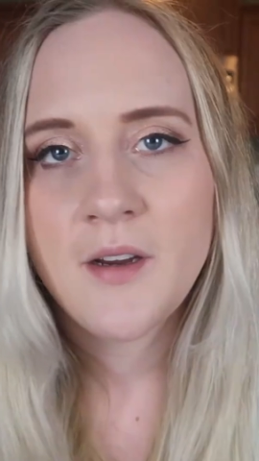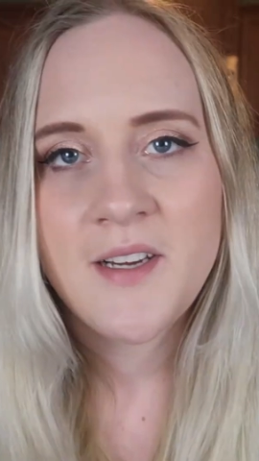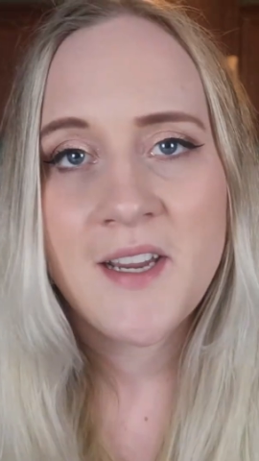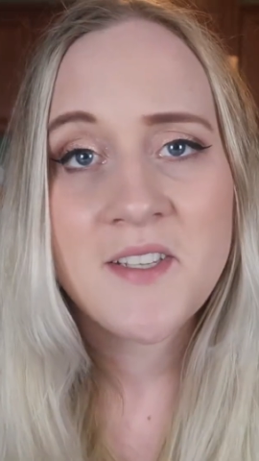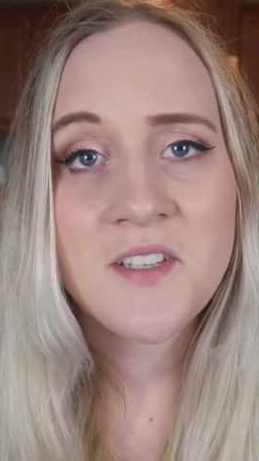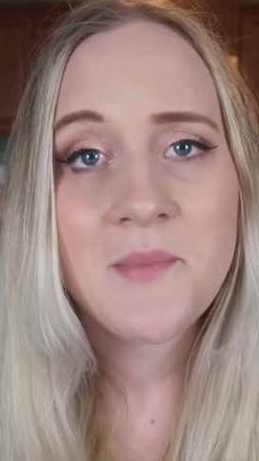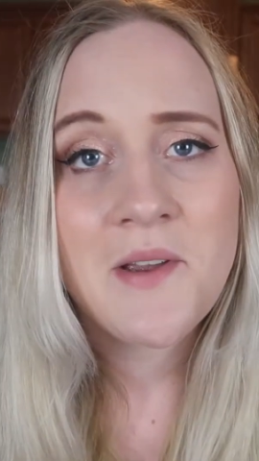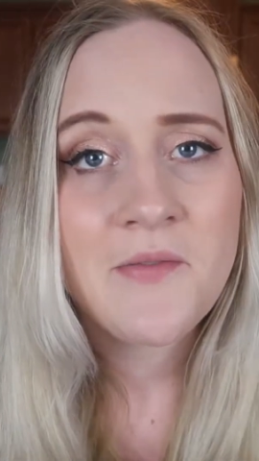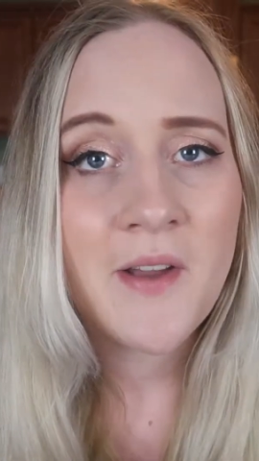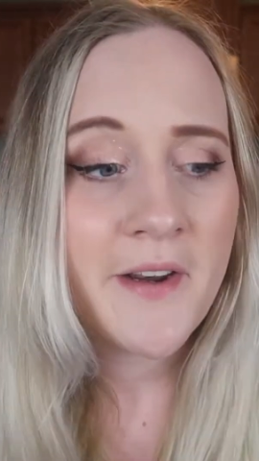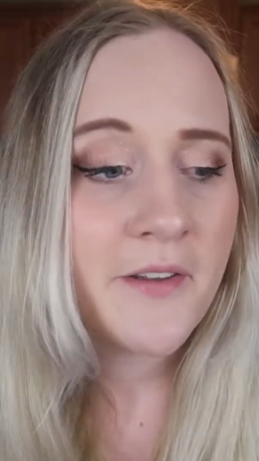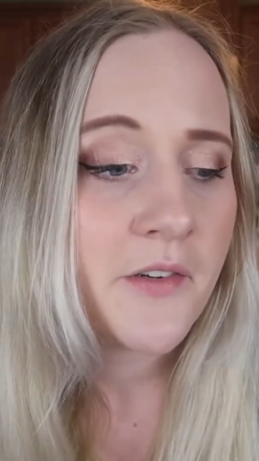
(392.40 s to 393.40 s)
right guys, so my
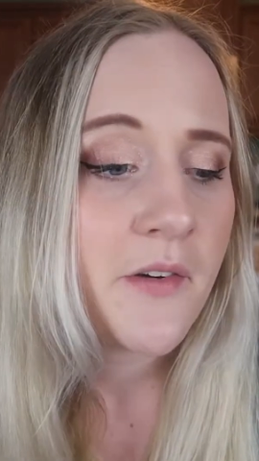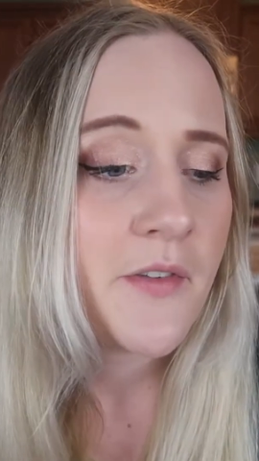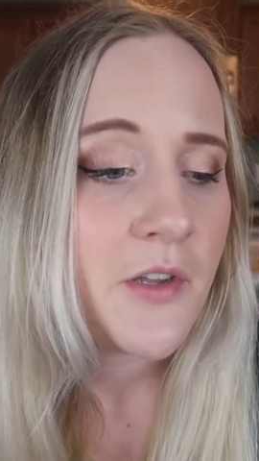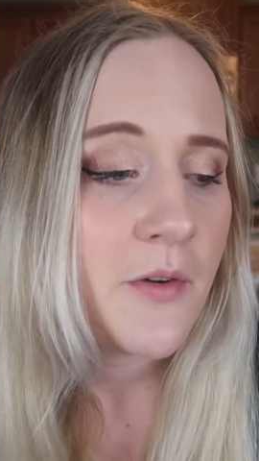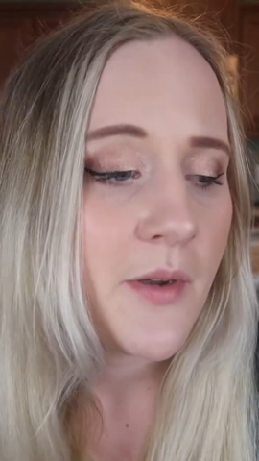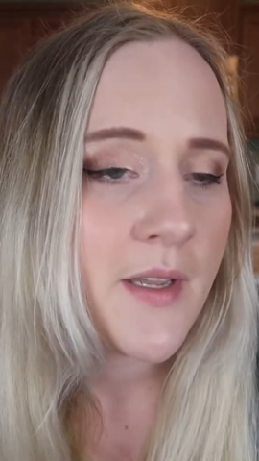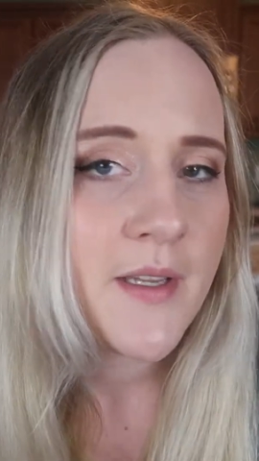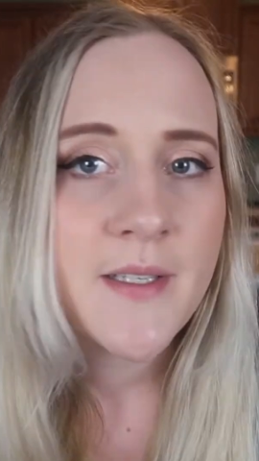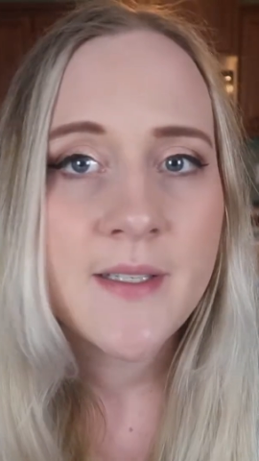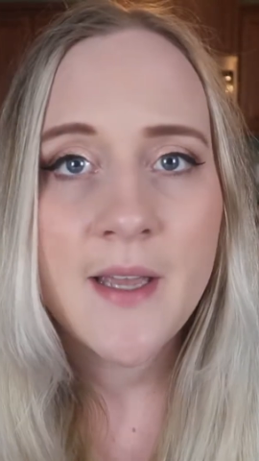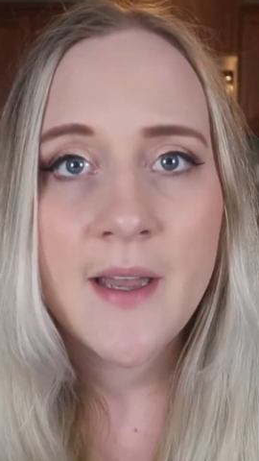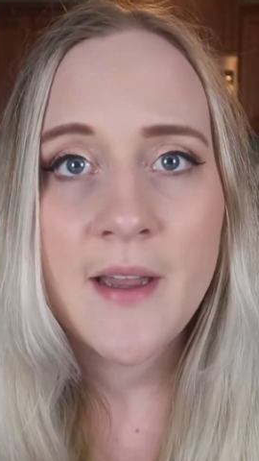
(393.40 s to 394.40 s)
final review
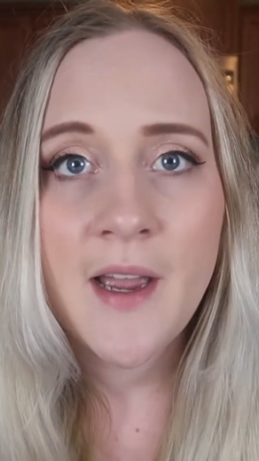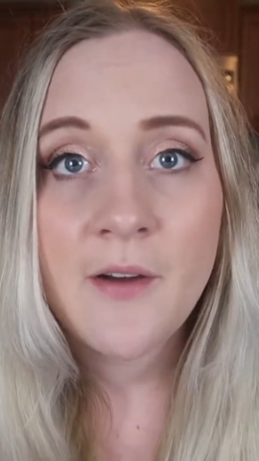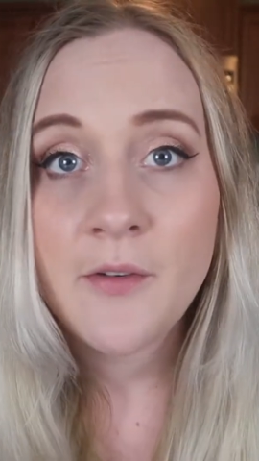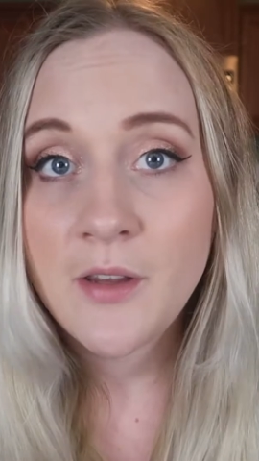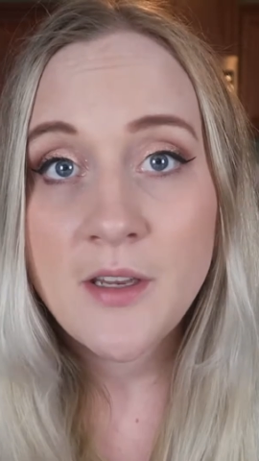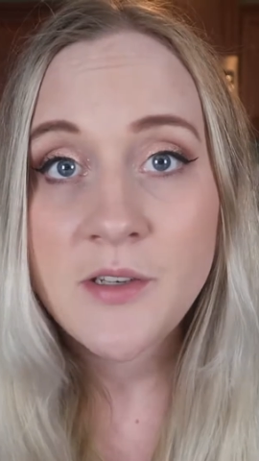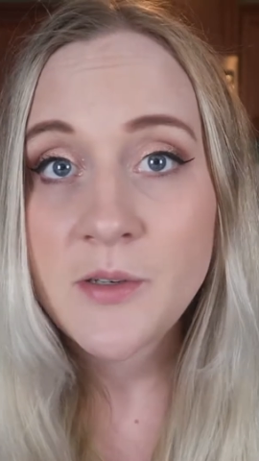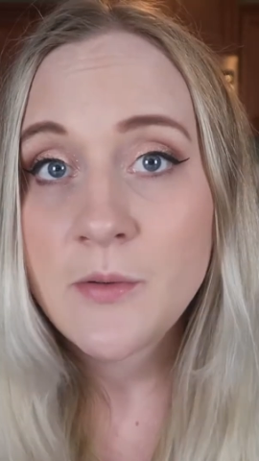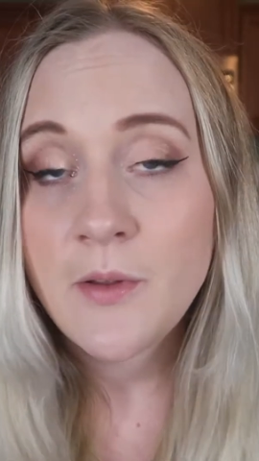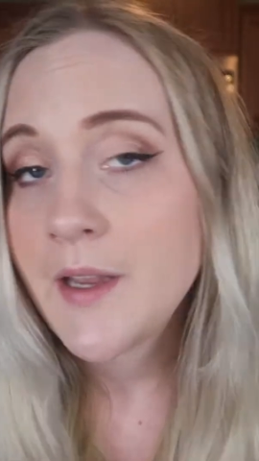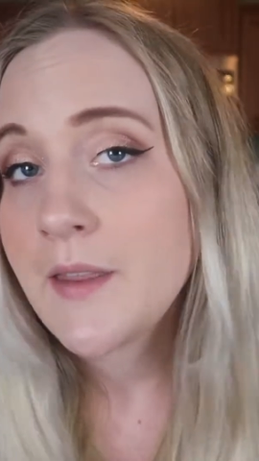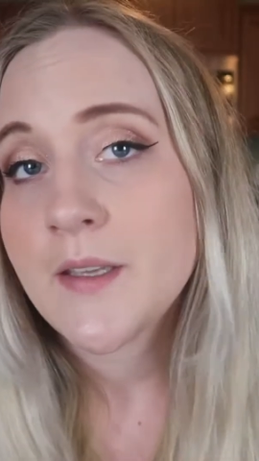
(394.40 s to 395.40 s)
is that I really do
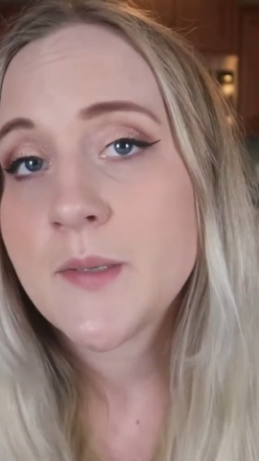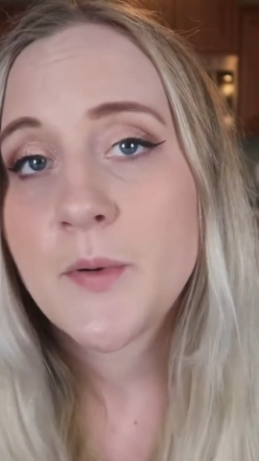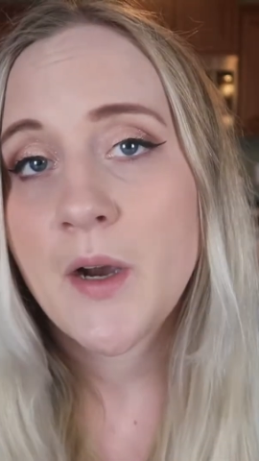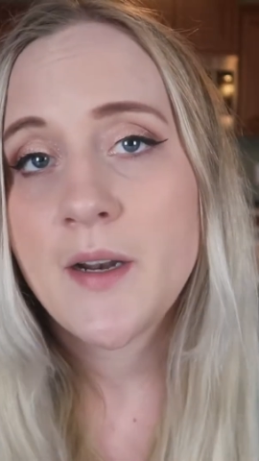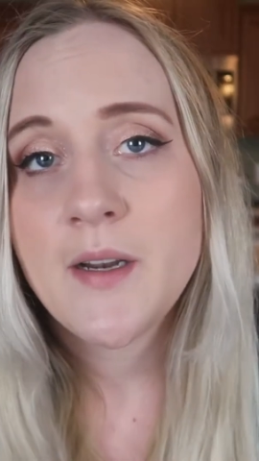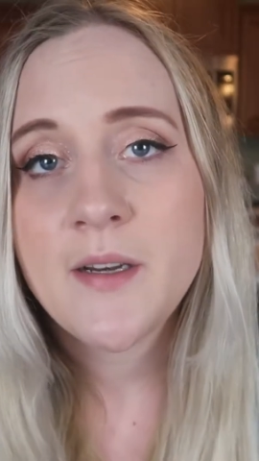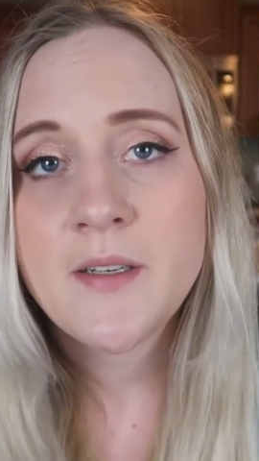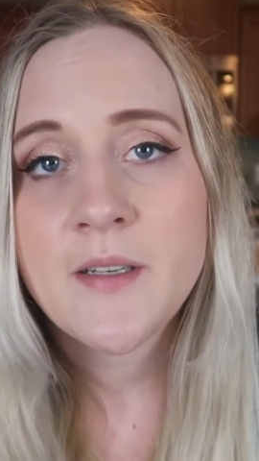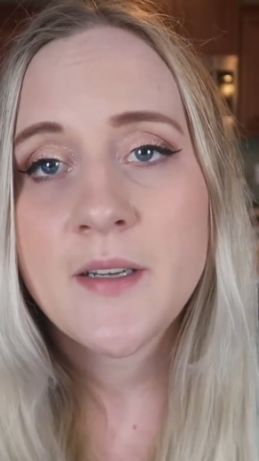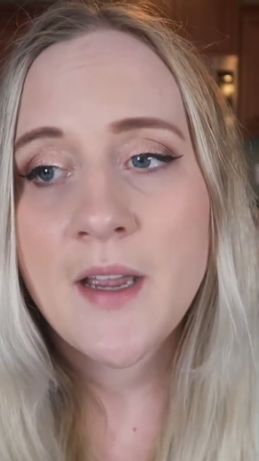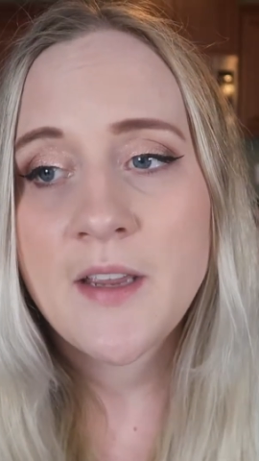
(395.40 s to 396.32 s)
like this product.